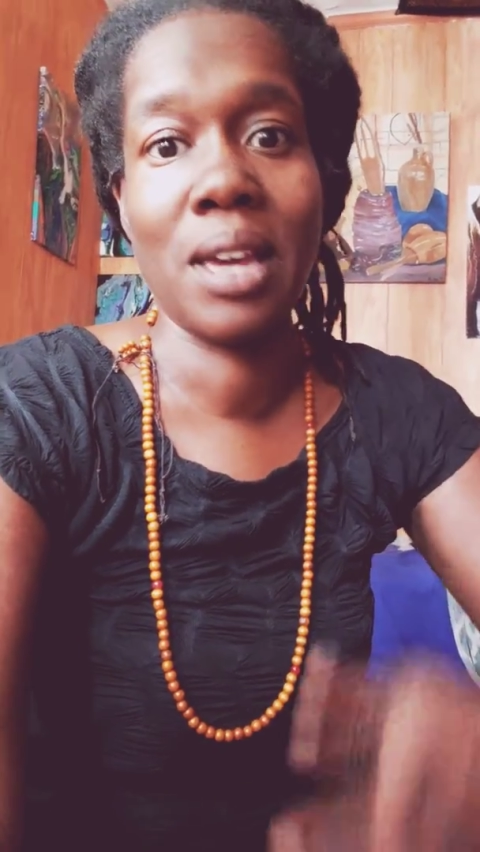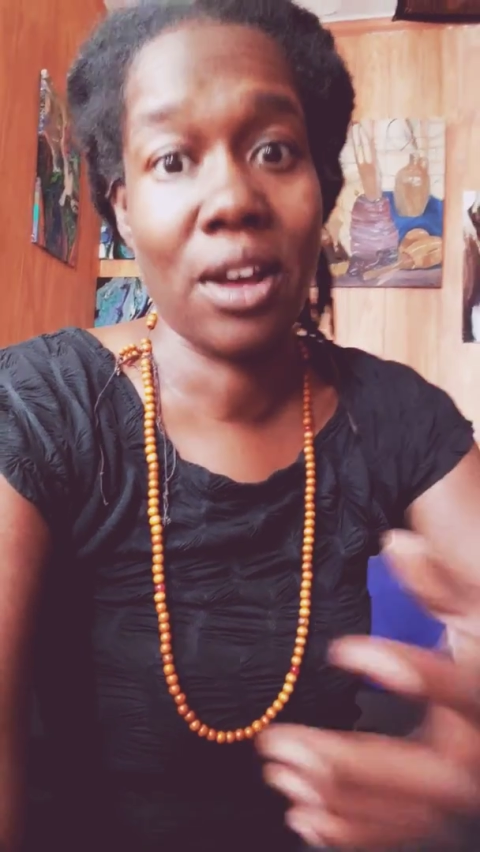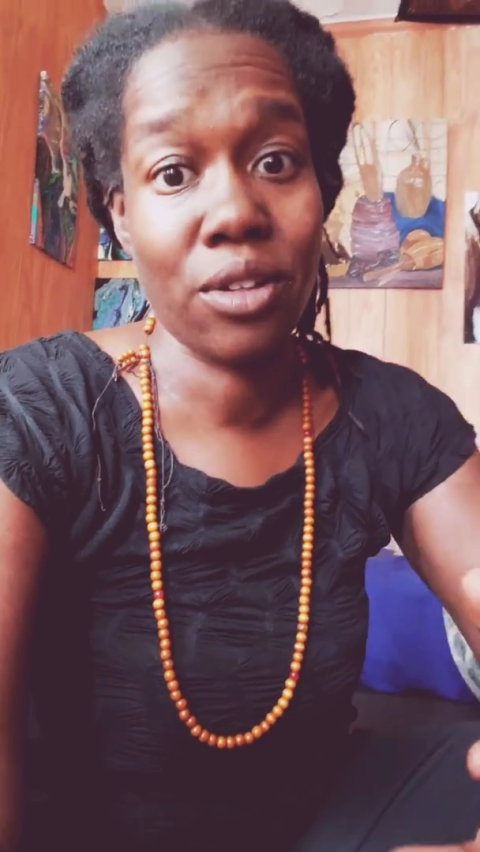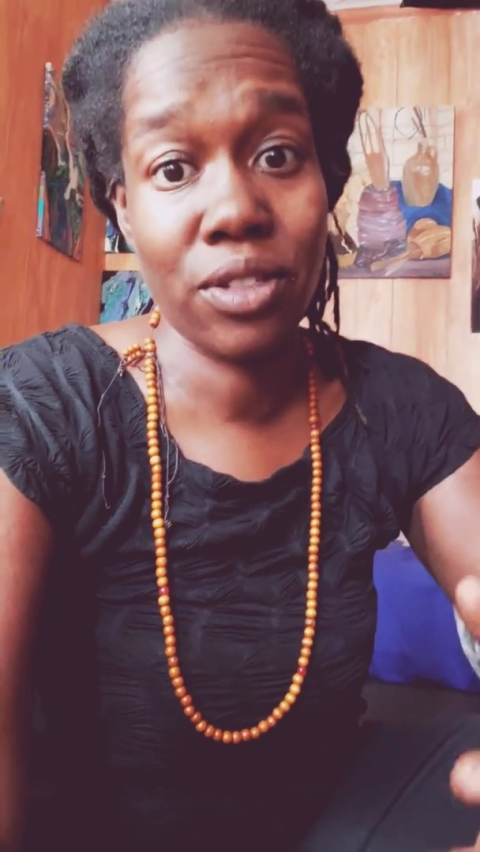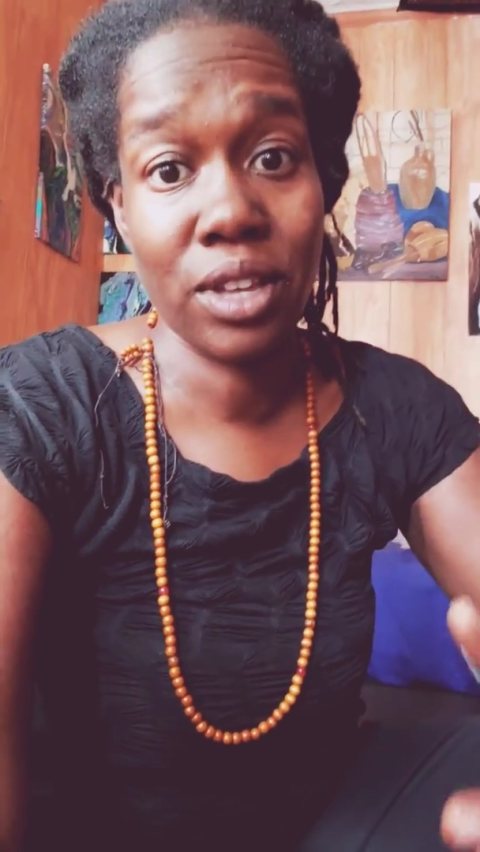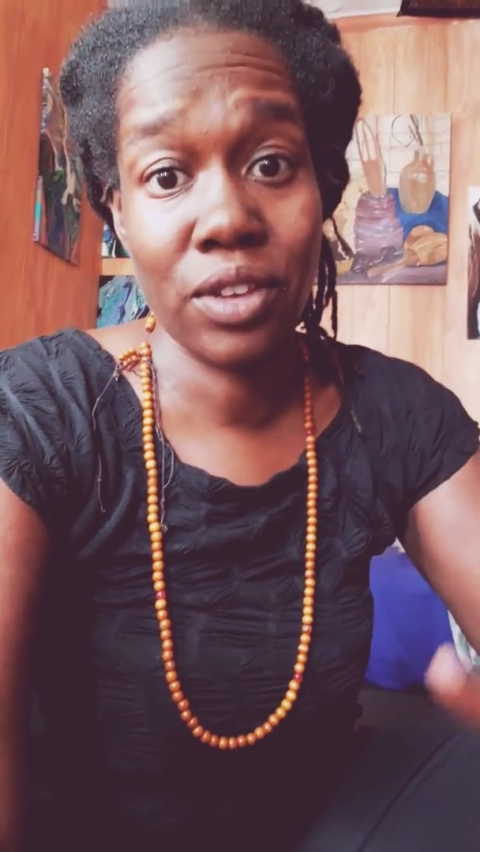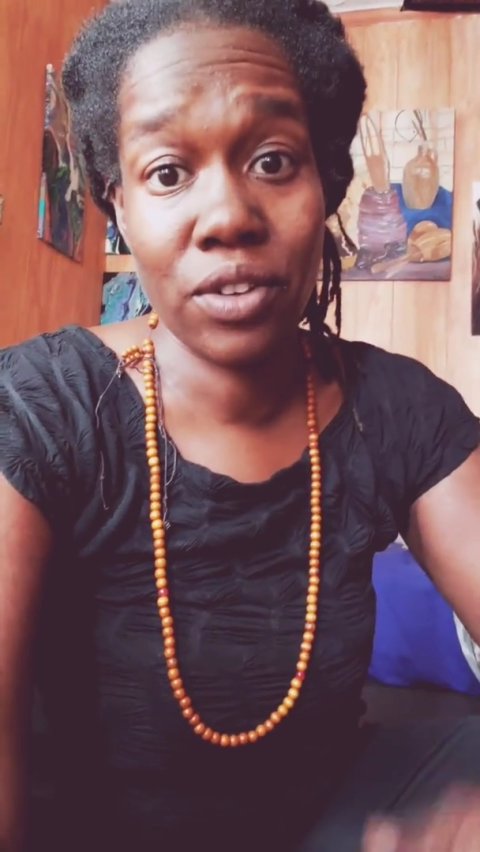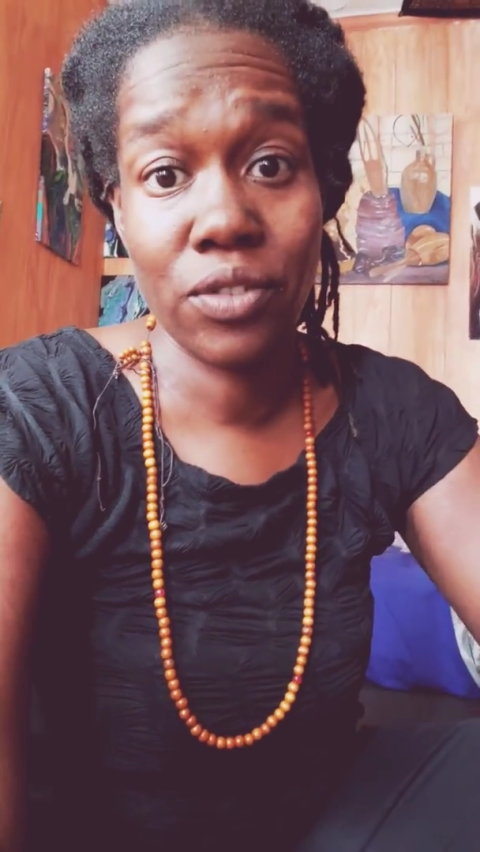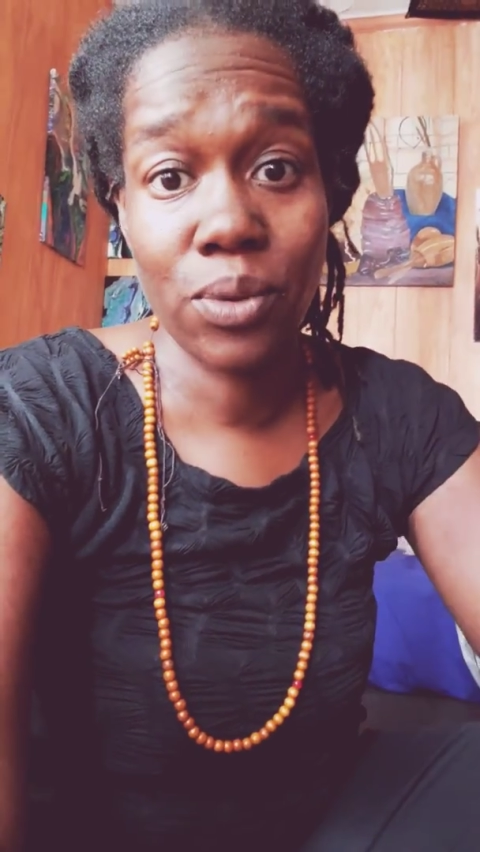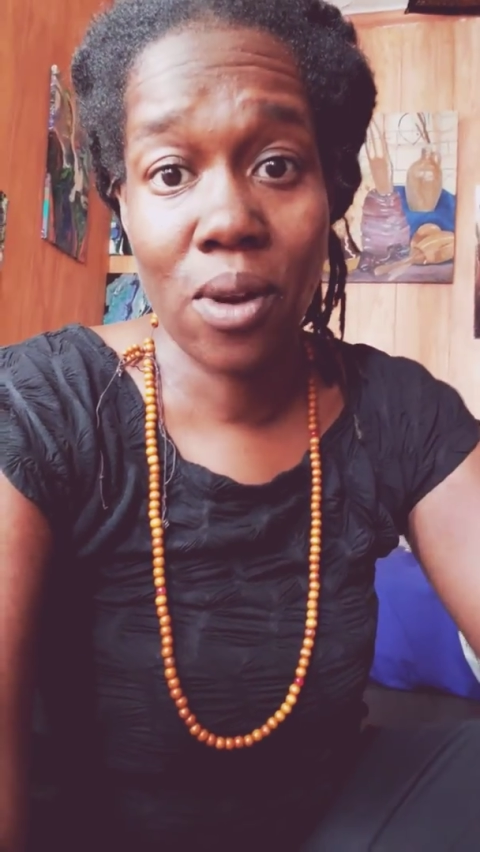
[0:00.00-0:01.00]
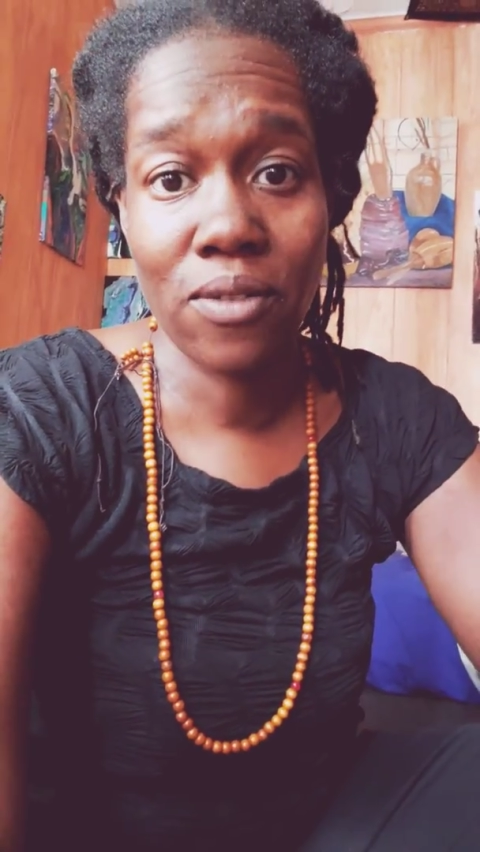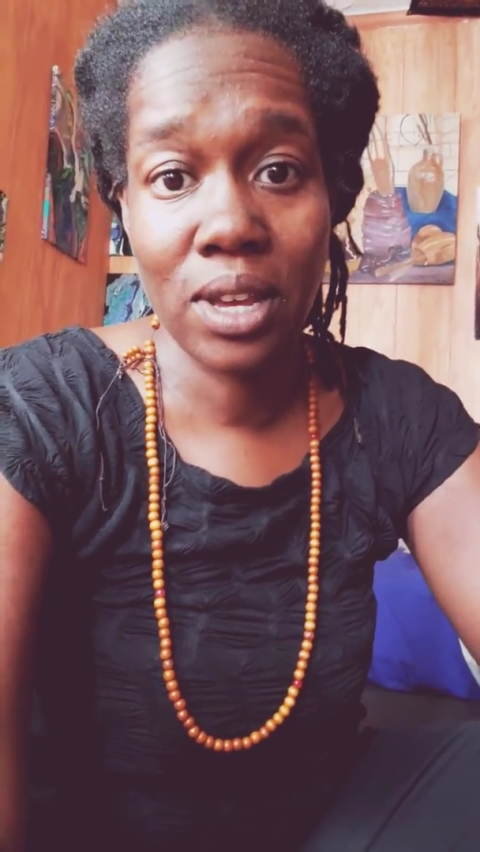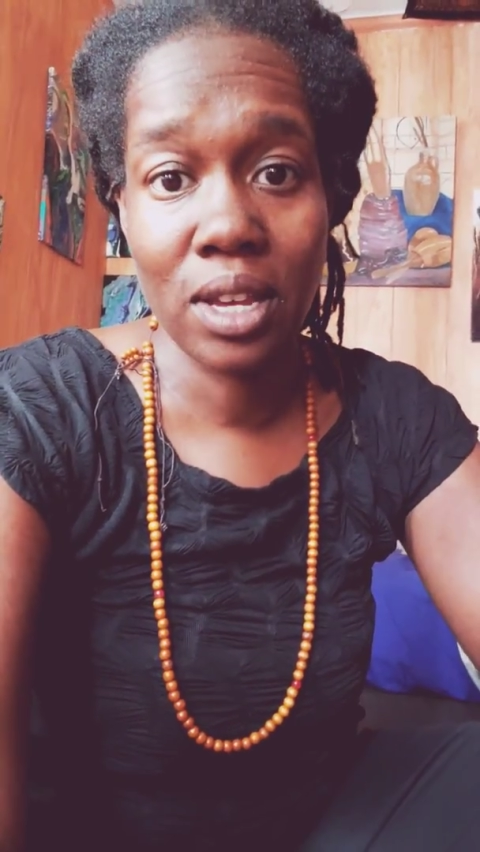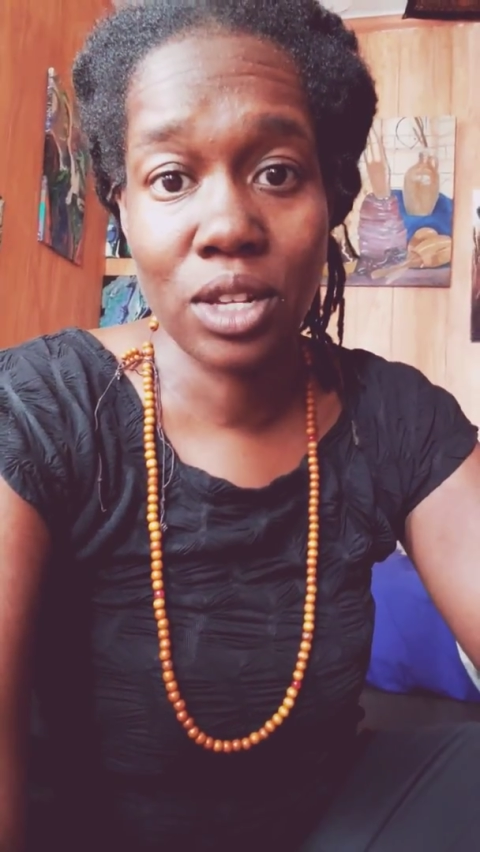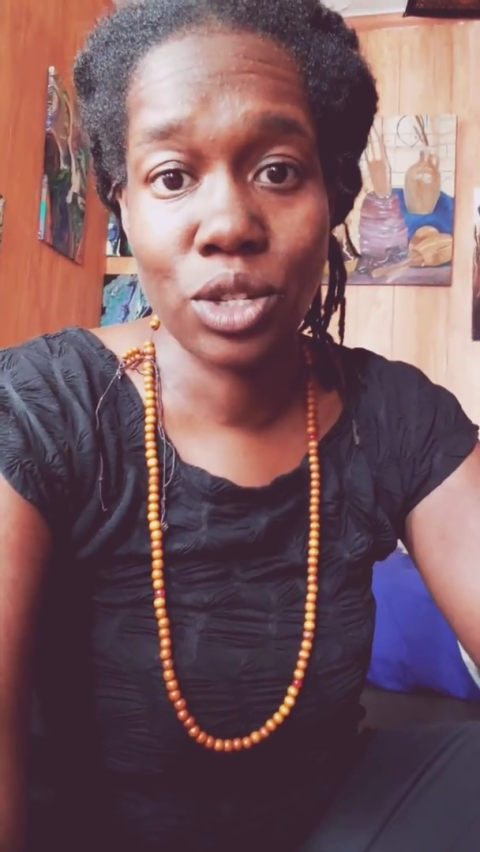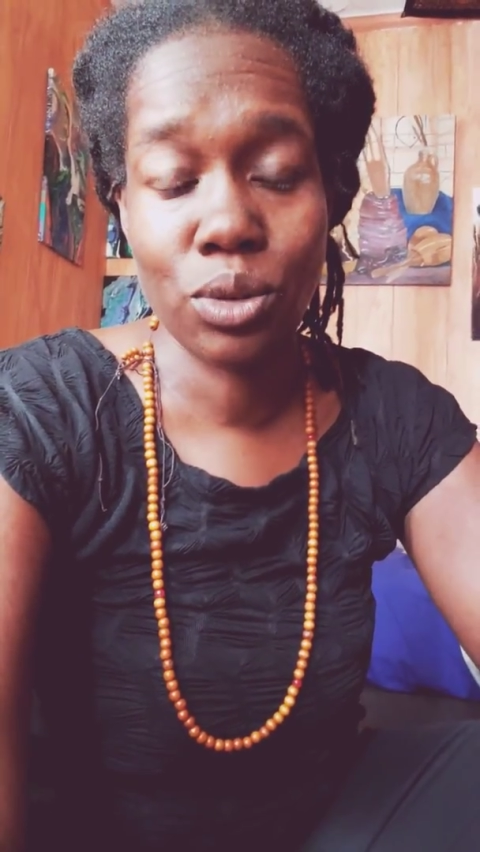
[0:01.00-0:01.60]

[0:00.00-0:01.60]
be healthy even if you are vegan.